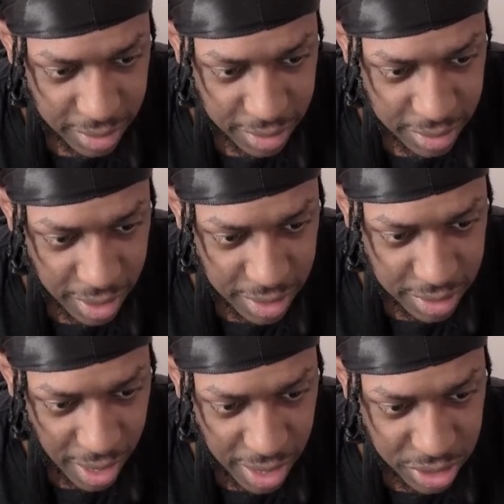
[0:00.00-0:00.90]
That is
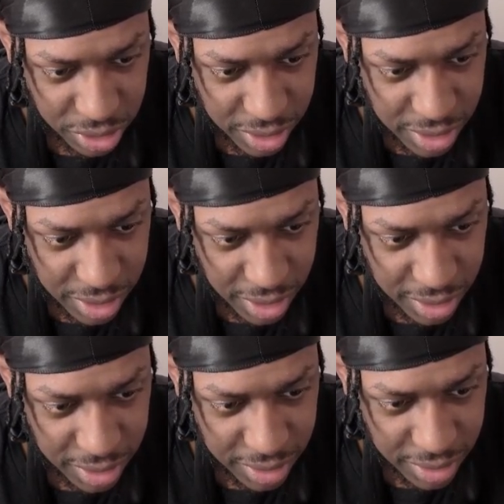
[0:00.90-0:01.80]
actually sick.
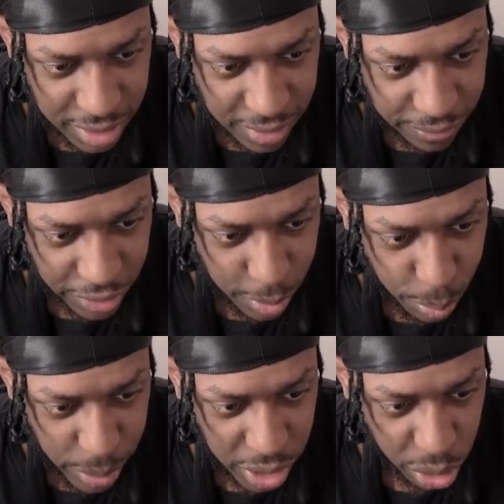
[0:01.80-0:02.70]
Freaking
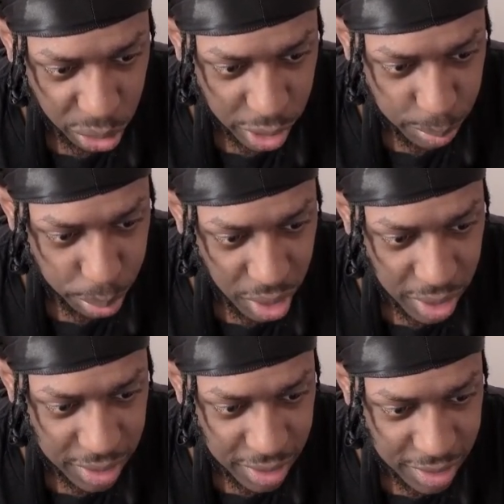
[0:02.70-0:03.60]
big Krogunk
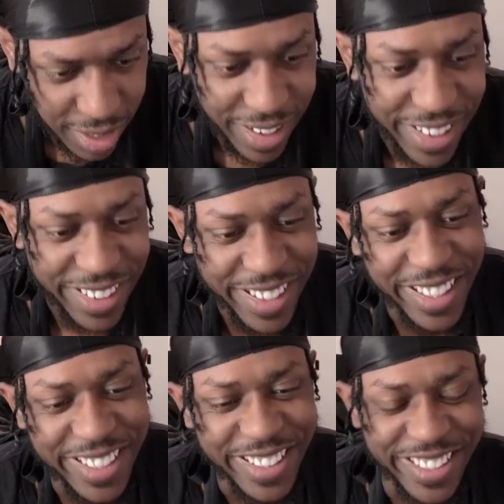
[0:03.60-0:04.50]
blocking the thing
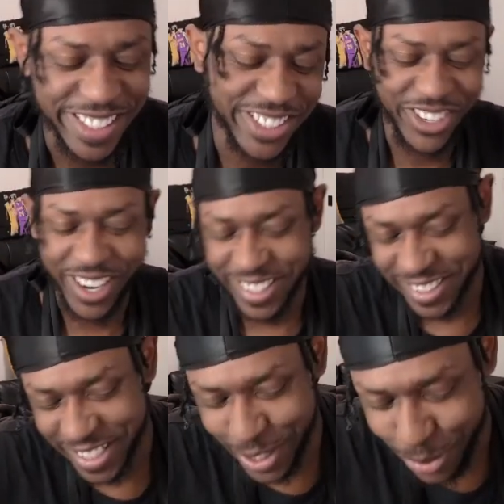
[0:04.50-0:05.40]
because she's trying to
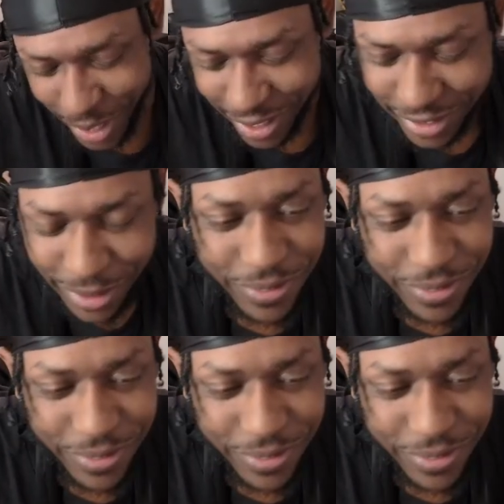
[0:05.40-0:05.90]
see around him.